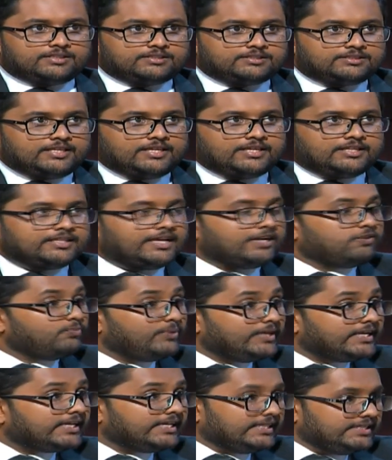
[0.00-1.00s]
thing that
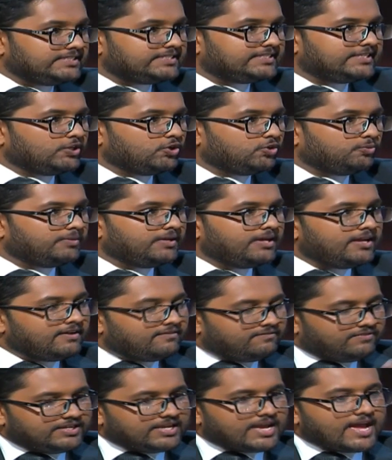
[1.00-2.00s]
we consume,
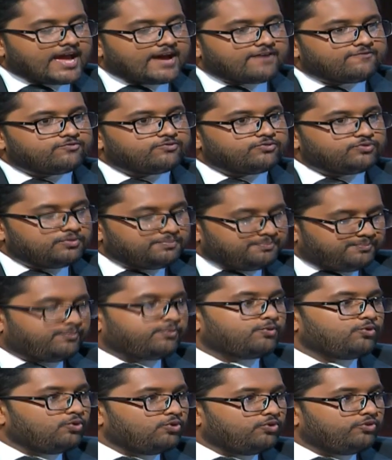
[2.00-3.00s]
we have to
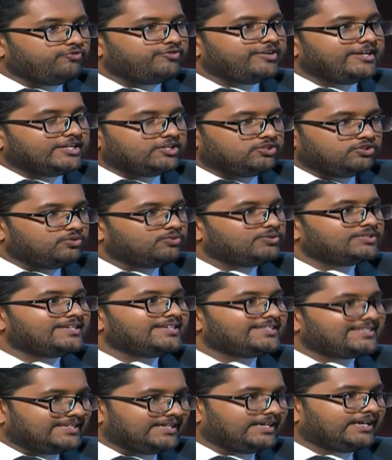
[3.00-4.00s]
prove it using
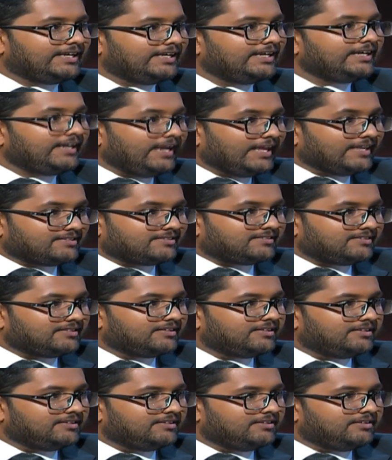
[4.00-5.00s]
certain tests.
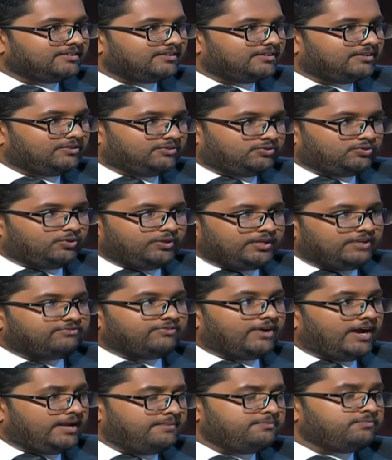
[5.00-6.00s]
So if
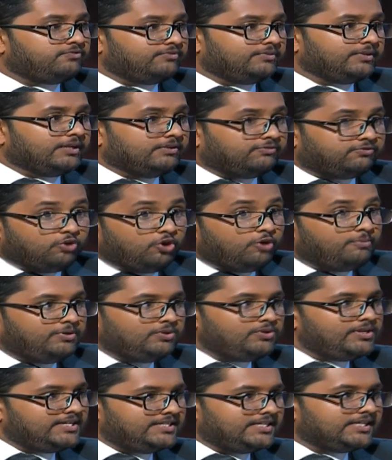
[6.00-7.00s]
I'm
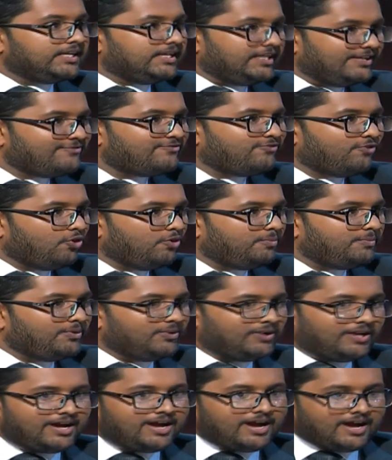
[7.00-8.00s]
formulating a new
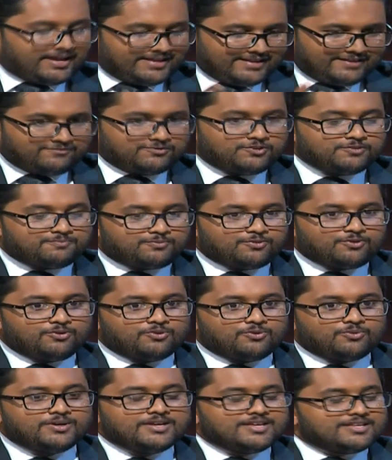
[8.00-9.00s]
formula, I have to
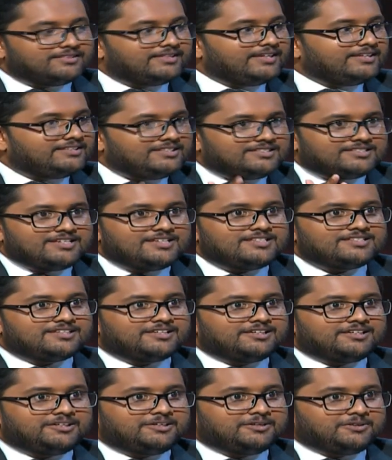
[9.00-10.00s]
prove that this is
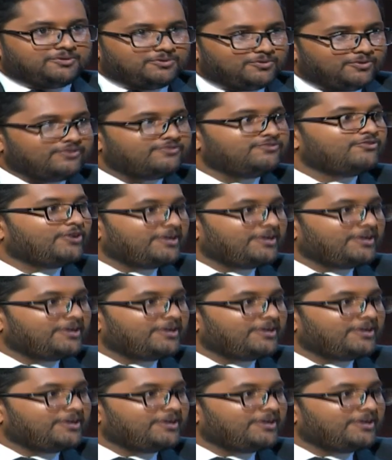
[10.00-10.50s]
good for